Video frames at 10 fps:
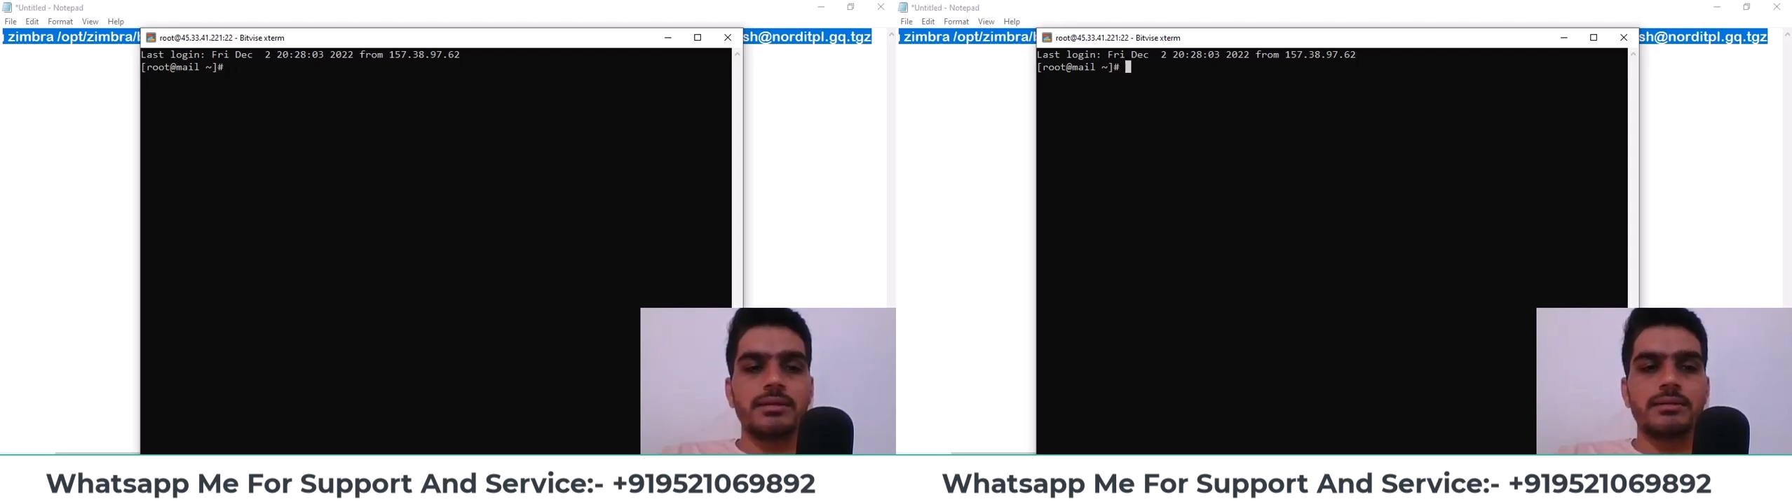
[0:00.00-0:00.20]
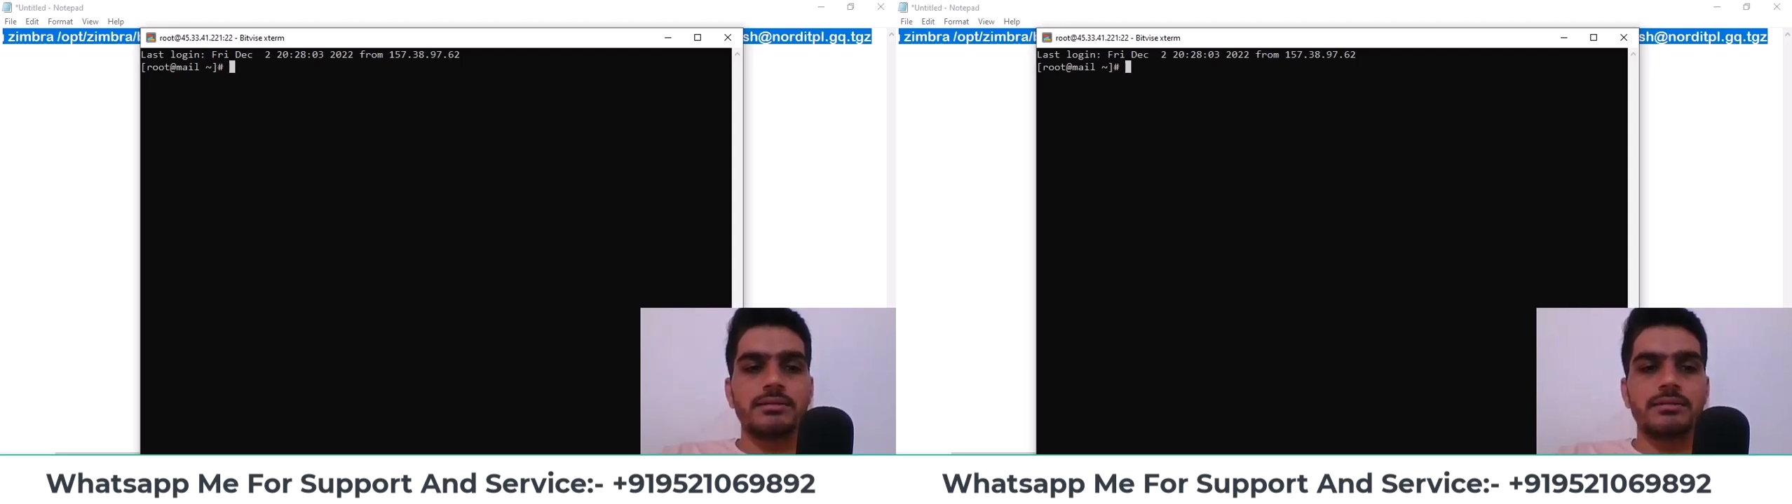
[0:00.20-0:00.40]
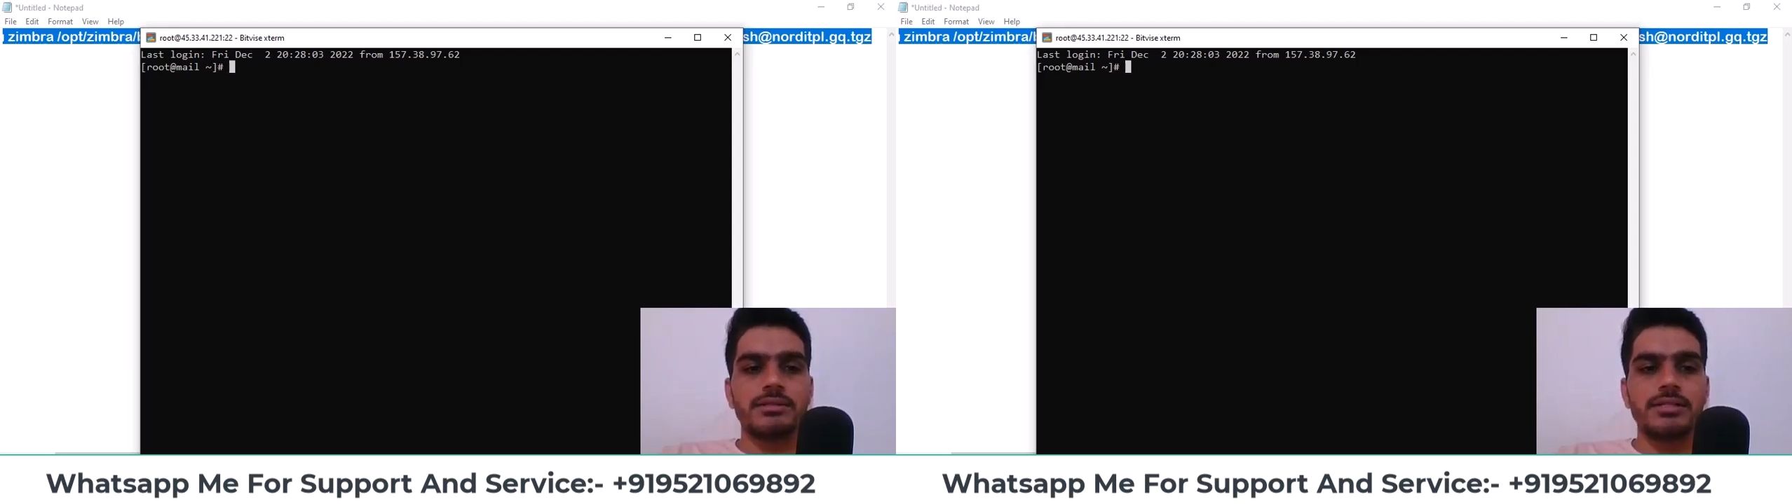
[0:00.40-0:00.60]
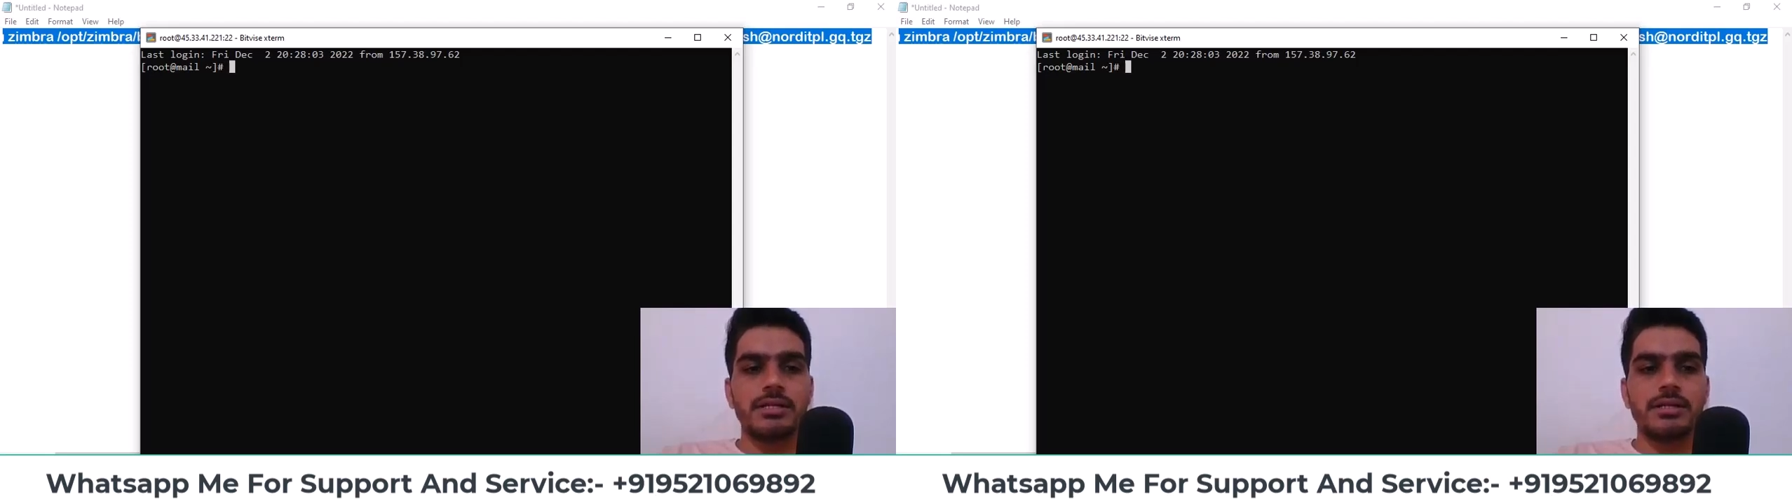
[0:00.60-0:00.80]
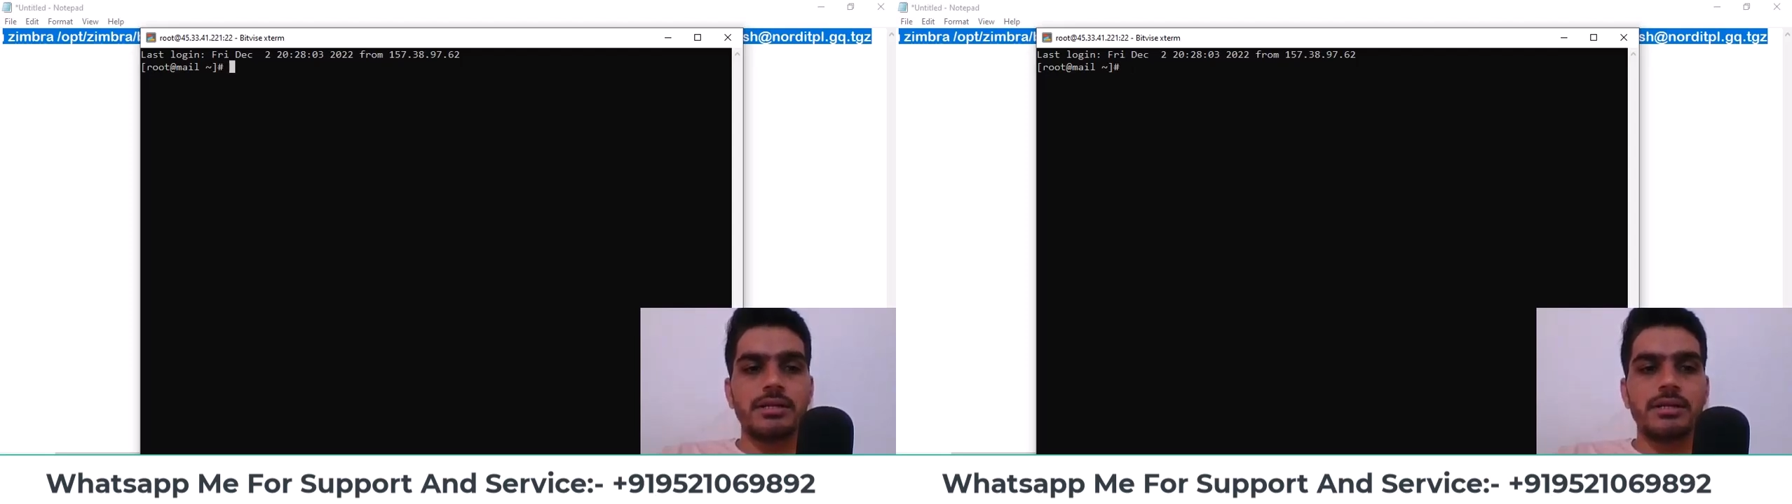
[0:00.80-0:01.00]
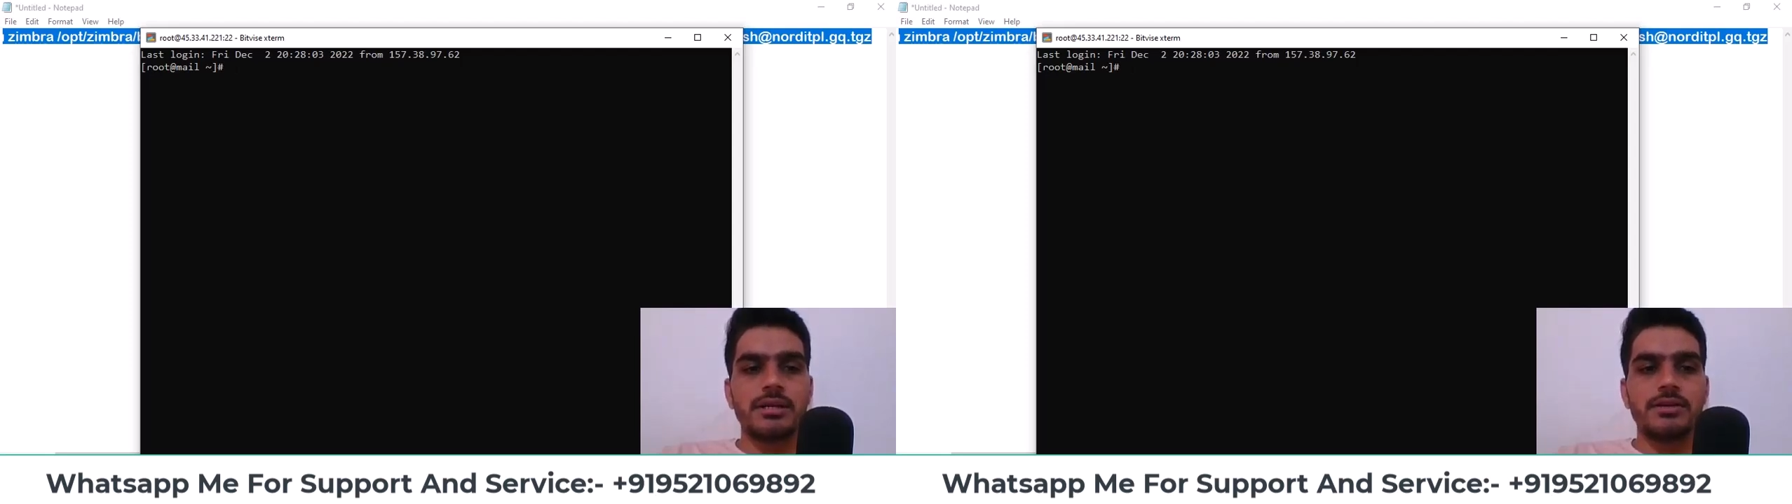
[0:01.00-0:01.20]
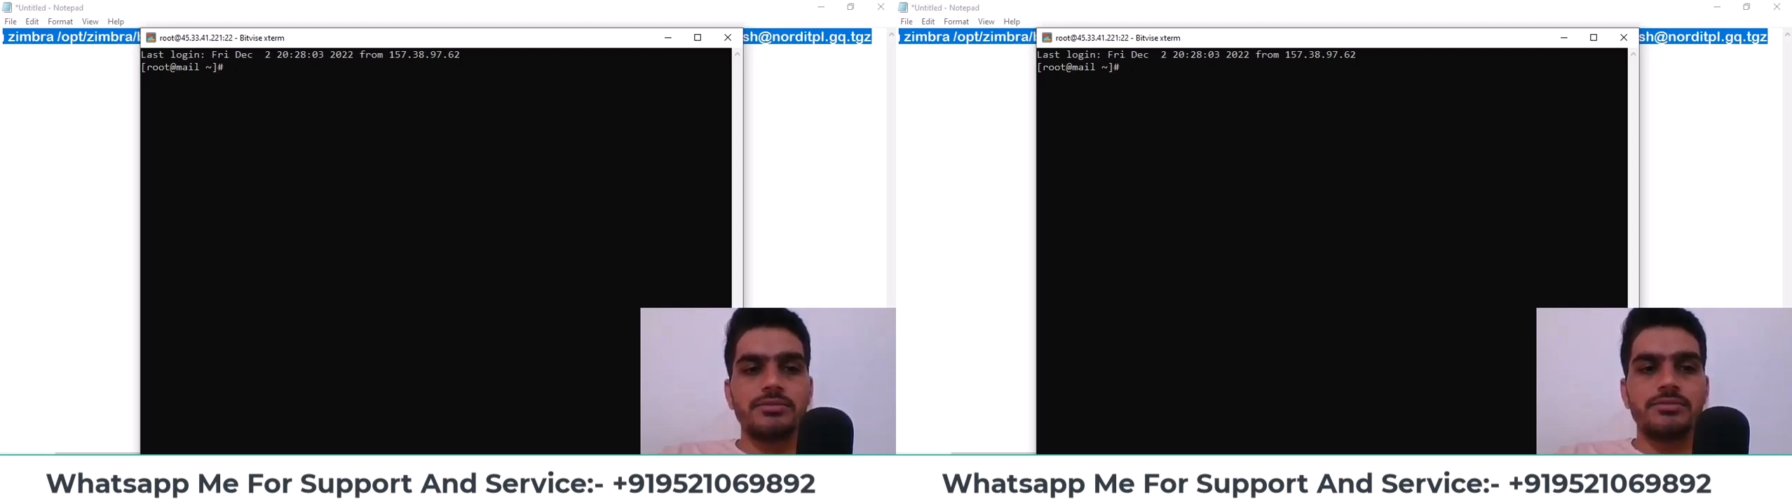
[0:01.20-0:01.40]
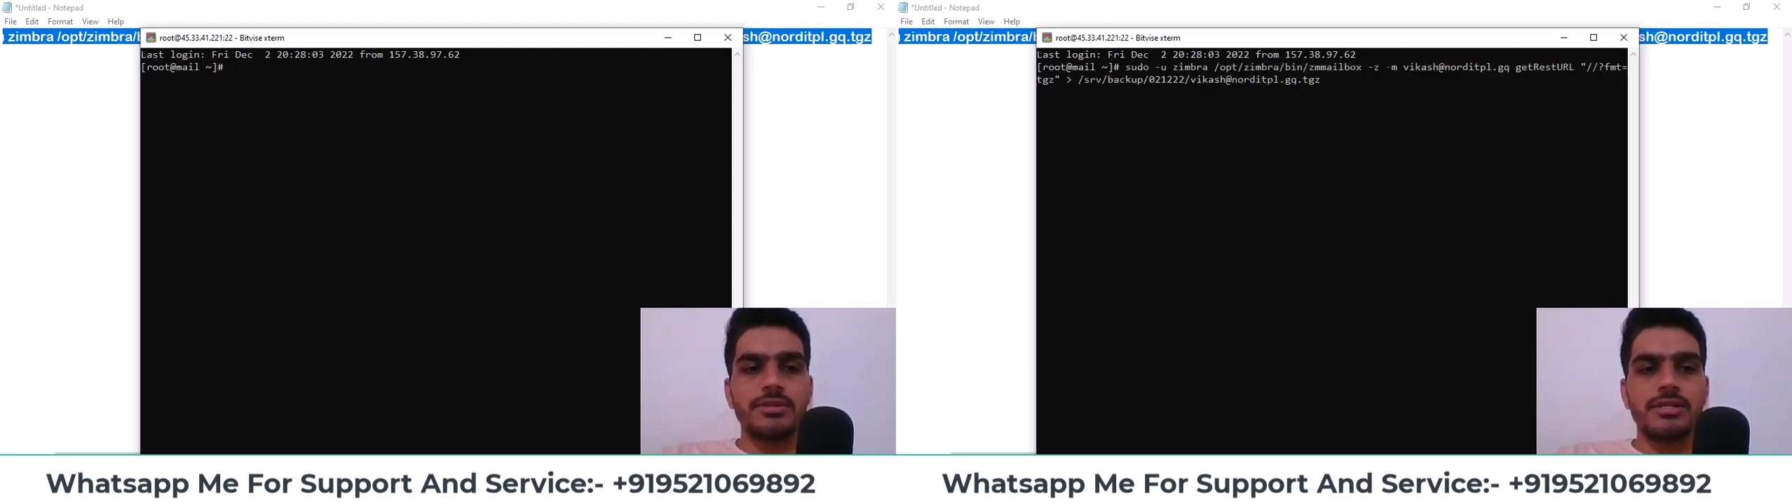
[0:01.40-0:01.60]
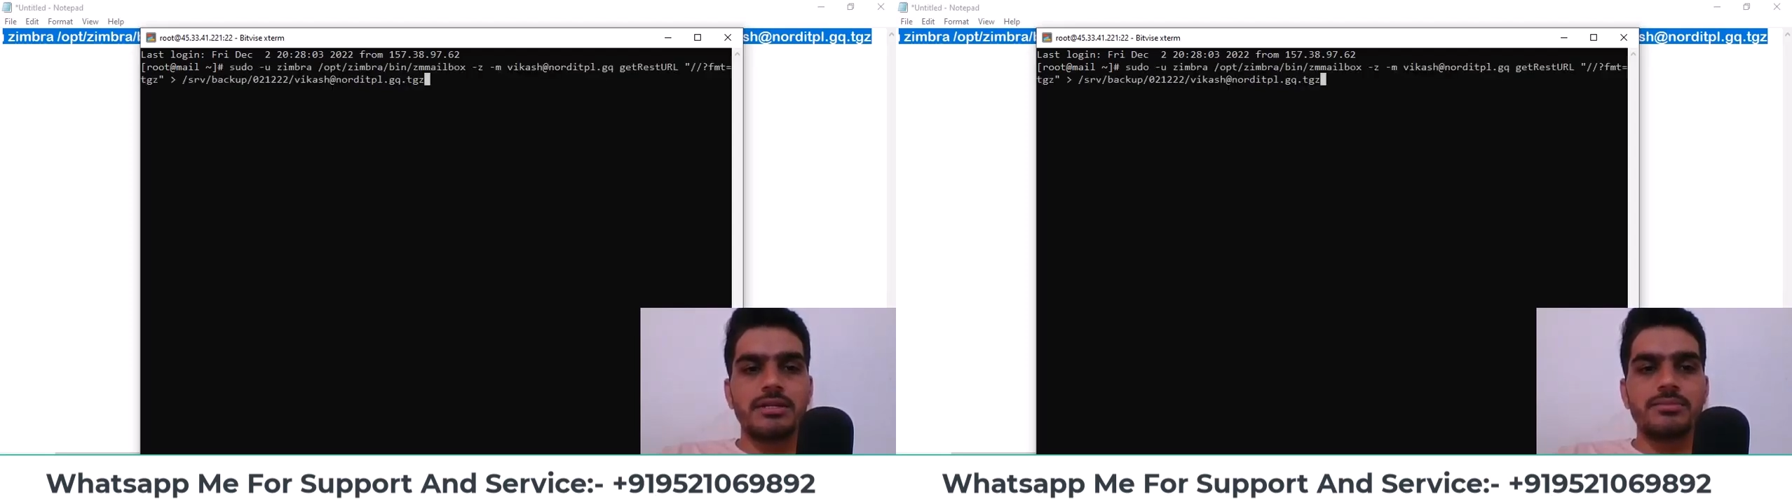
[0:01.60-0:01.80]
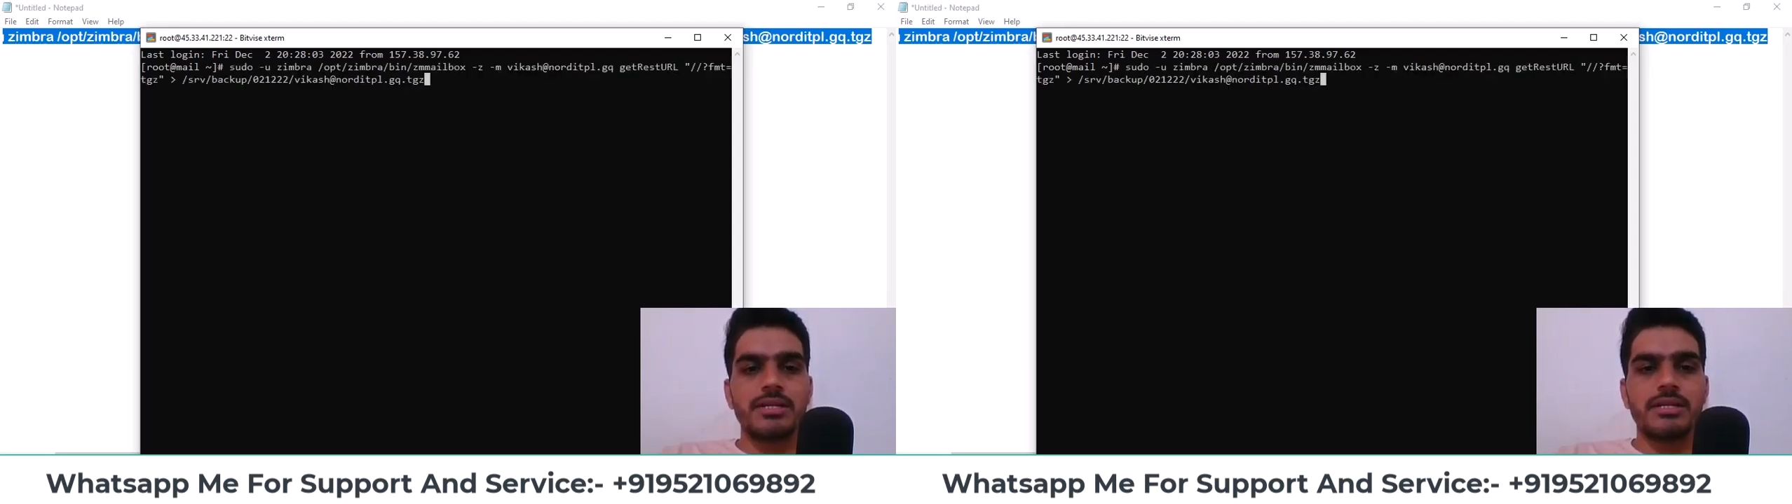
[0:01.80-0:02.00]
this command and clicked enter.